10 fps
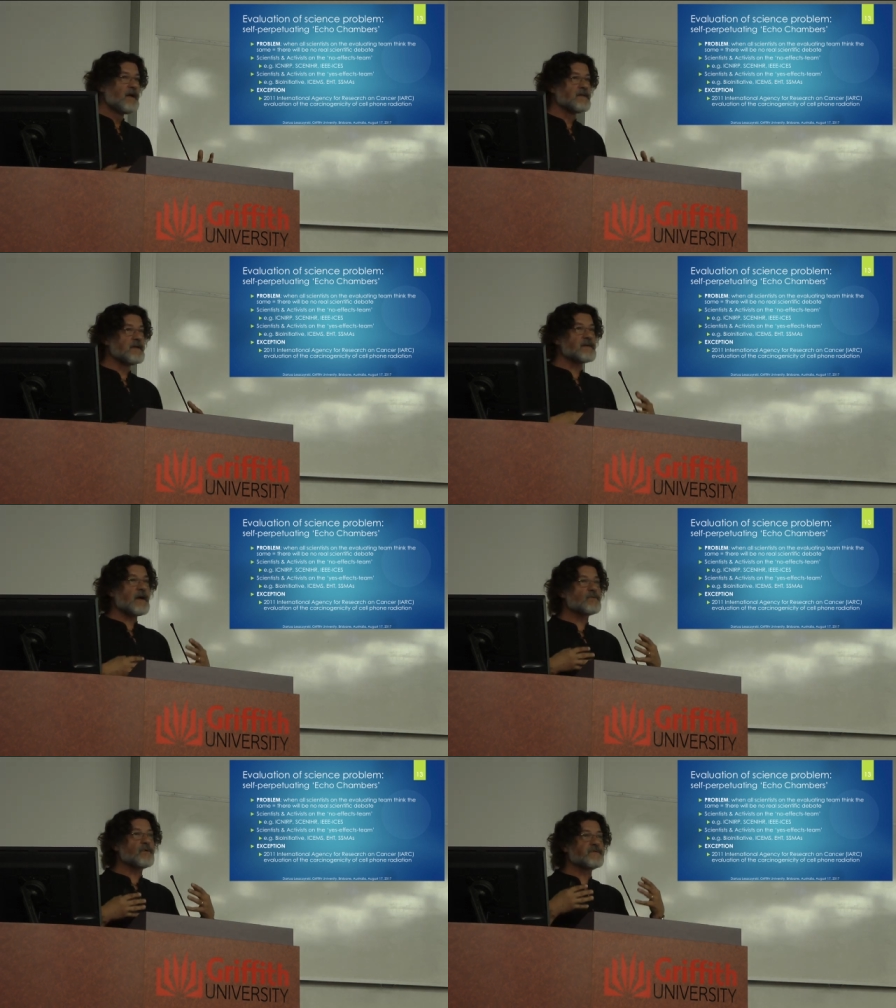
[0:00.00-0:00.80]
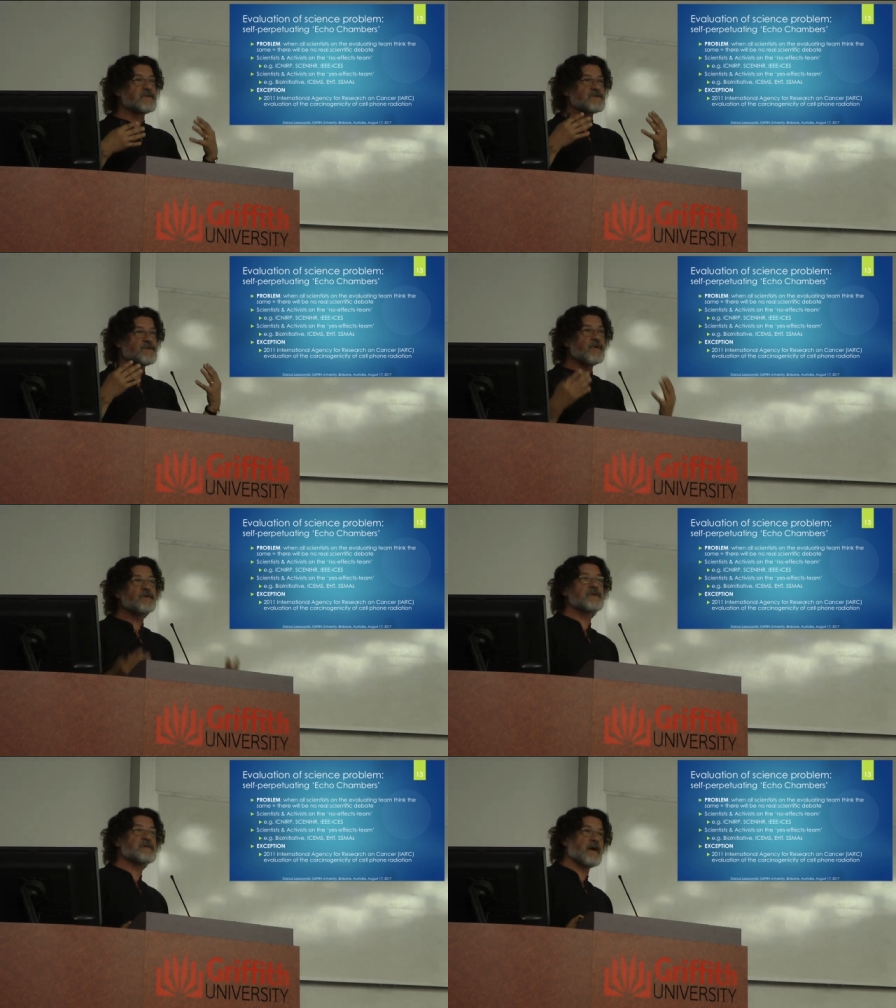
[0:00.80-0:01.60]
that out of these 30
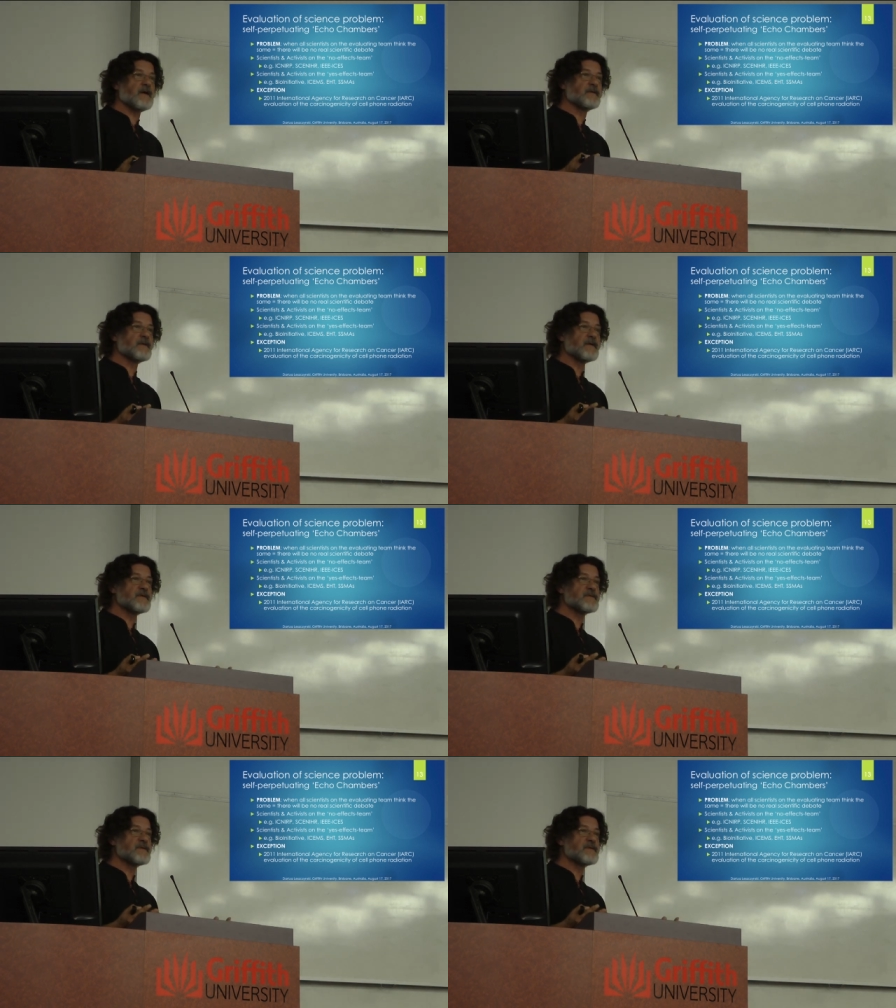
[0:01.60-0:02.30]
scientists,